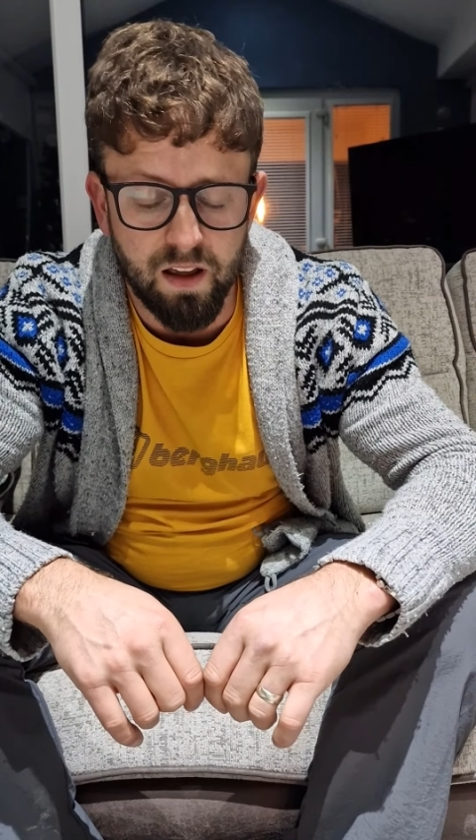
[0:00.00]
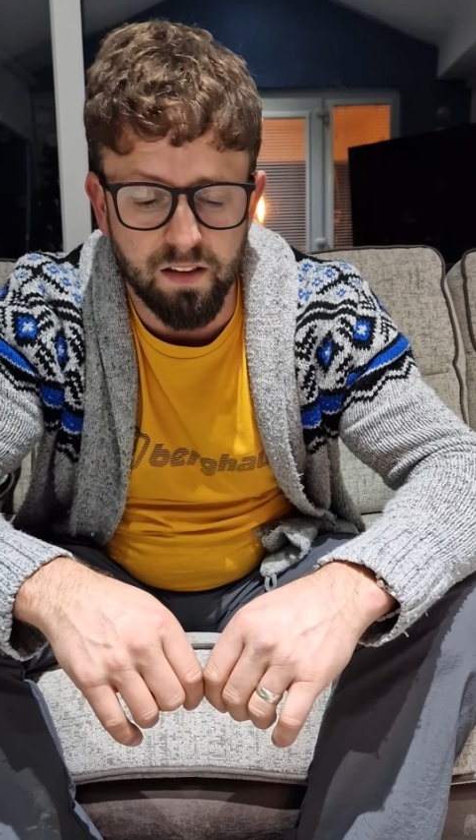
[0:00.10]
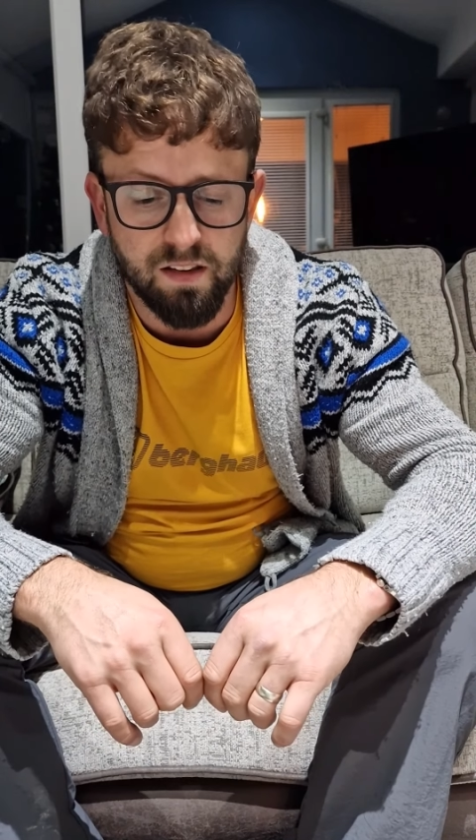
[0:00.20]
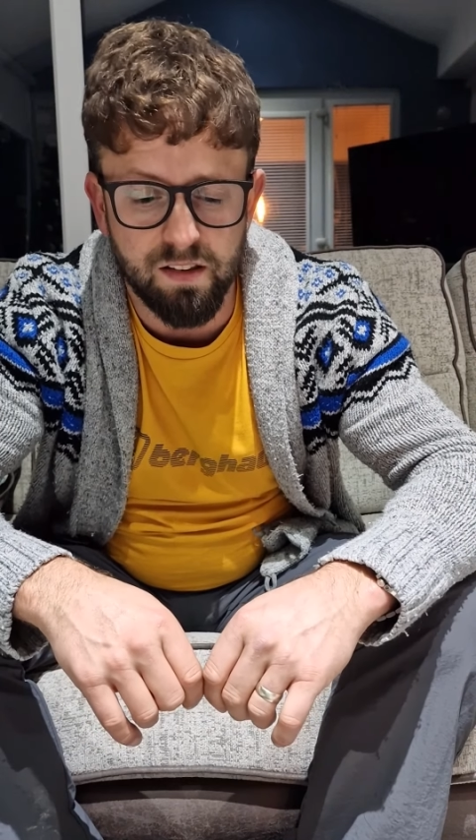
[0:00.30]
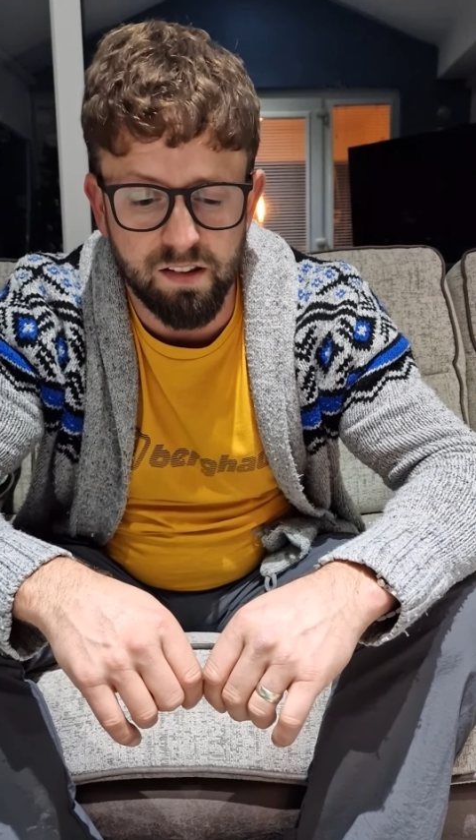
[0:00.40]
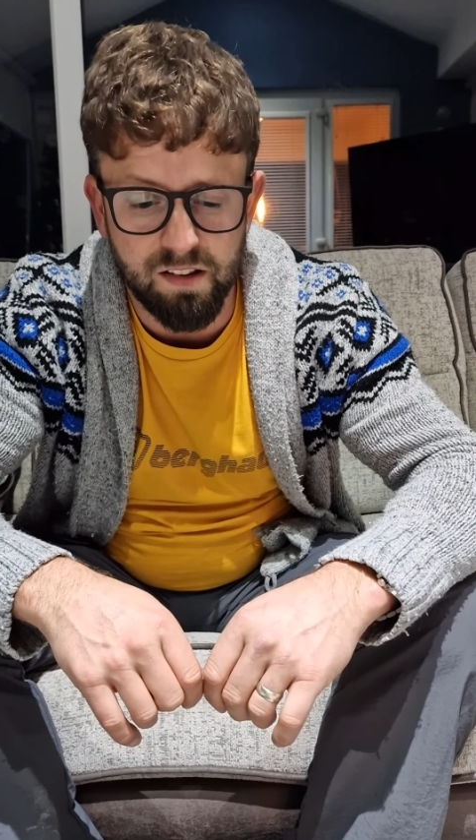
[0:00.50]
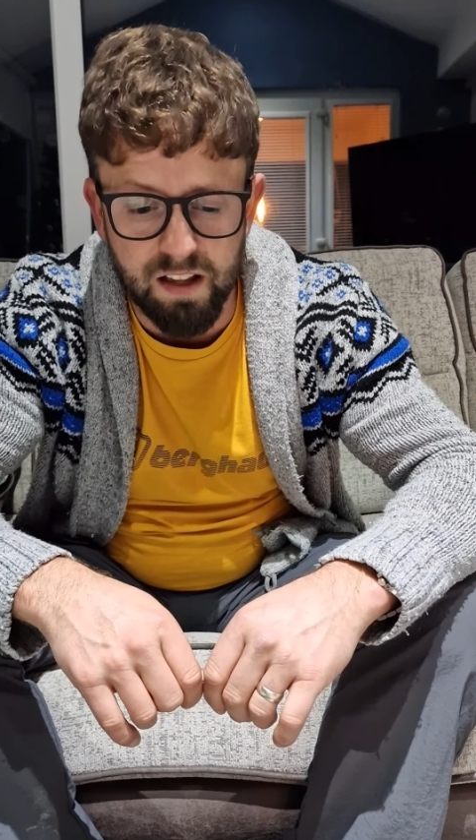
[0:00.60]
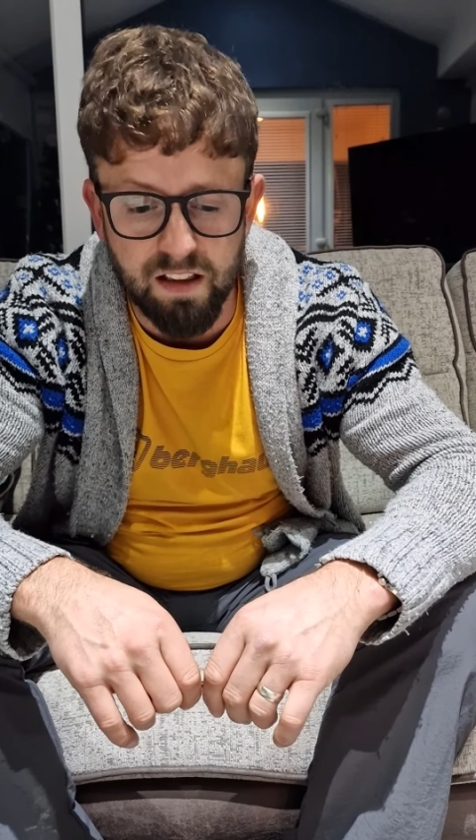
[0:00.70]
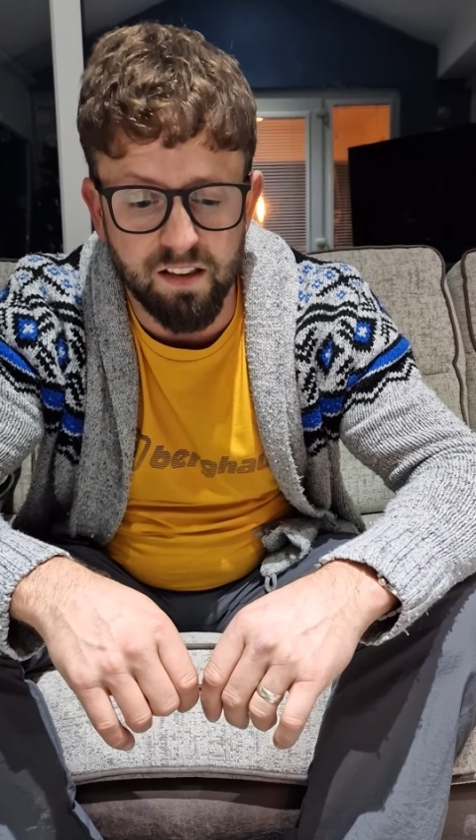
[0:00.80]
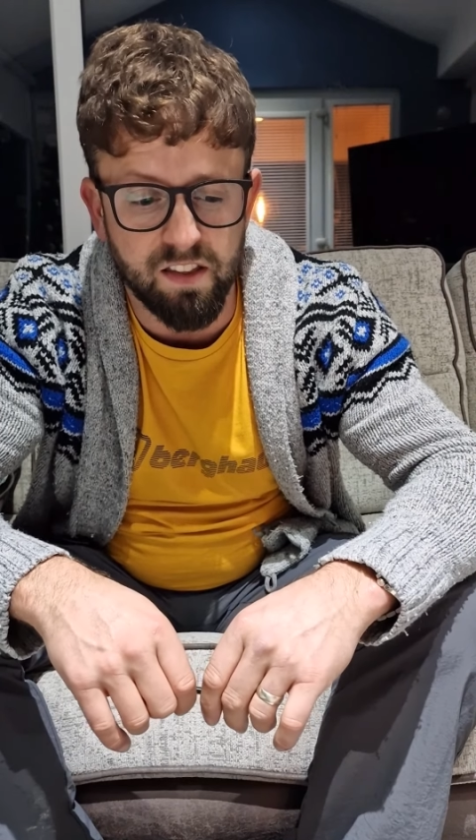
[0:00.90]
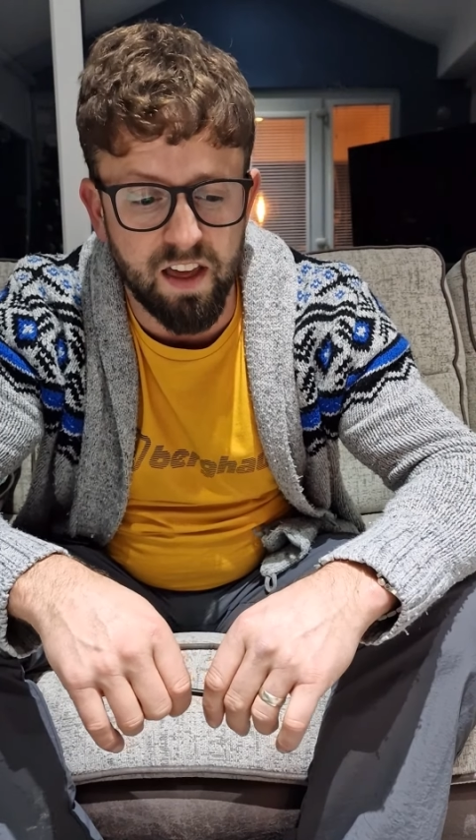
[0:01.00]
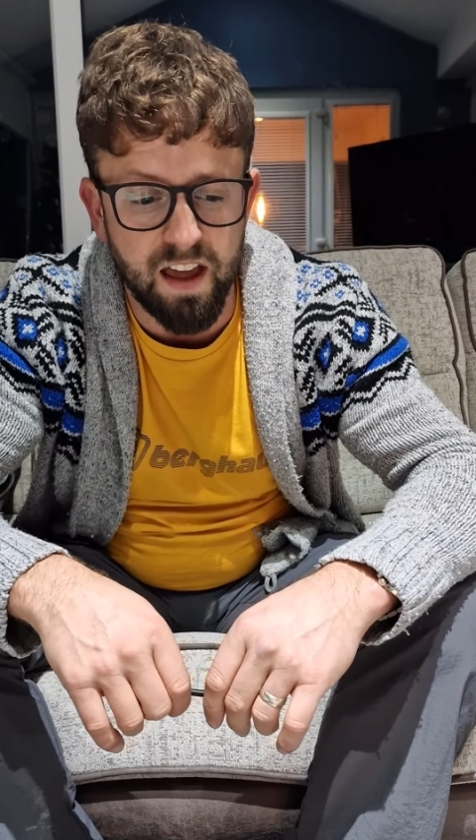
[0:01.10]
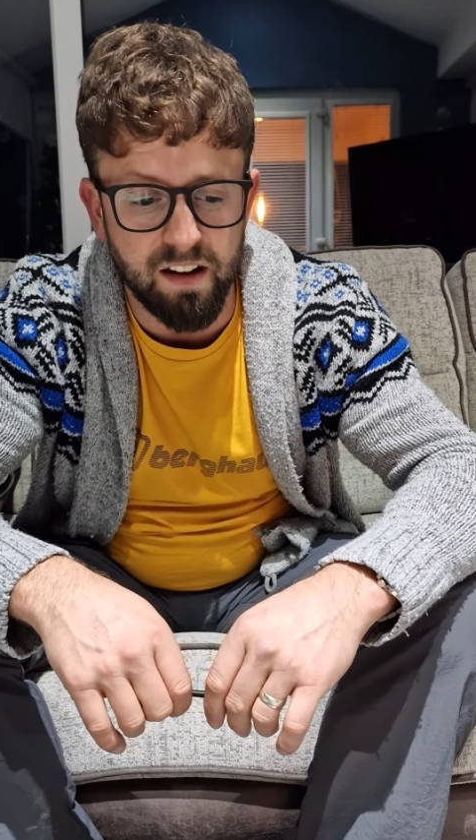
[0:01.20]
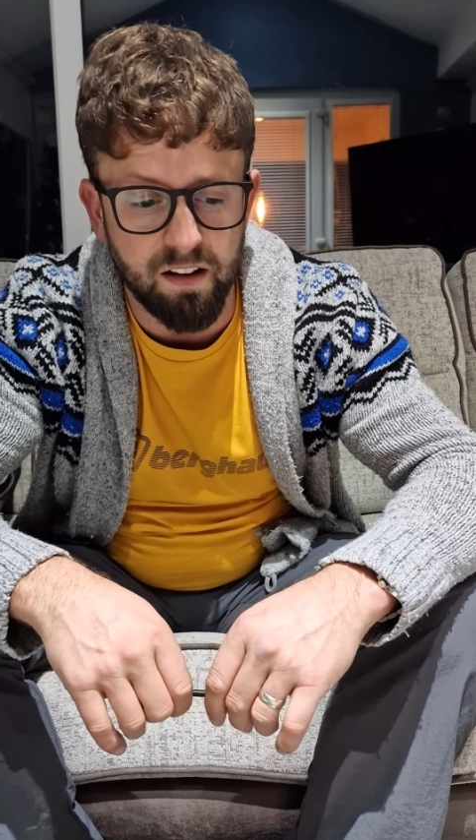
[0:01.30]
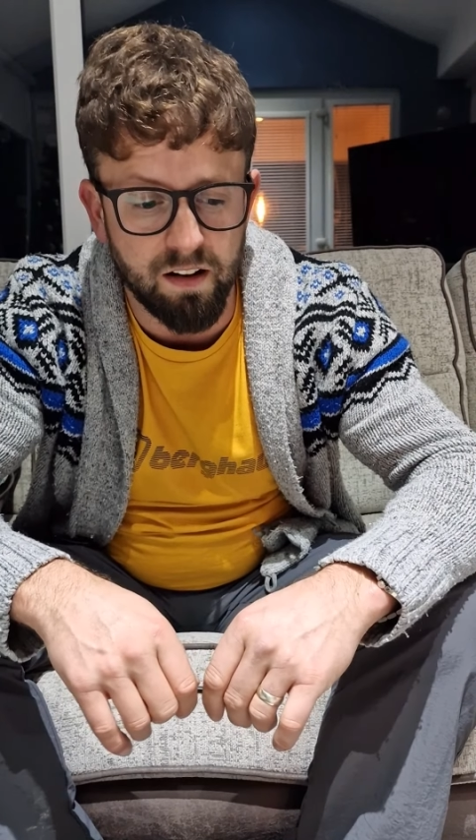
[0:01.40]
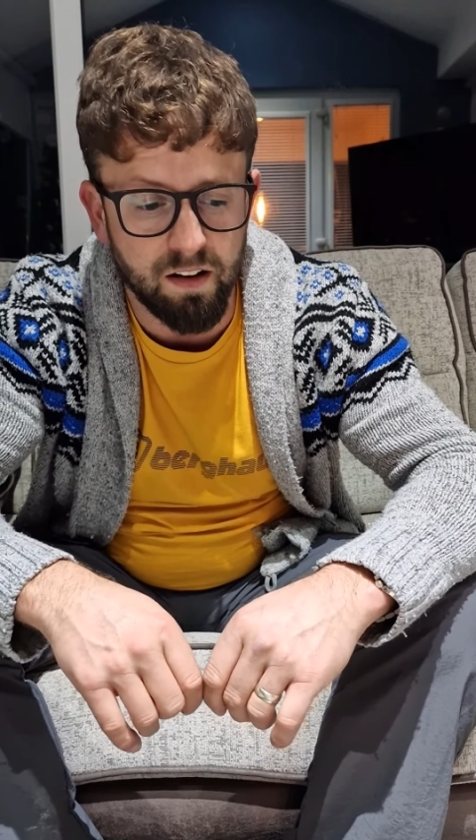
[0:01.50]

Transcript: since then,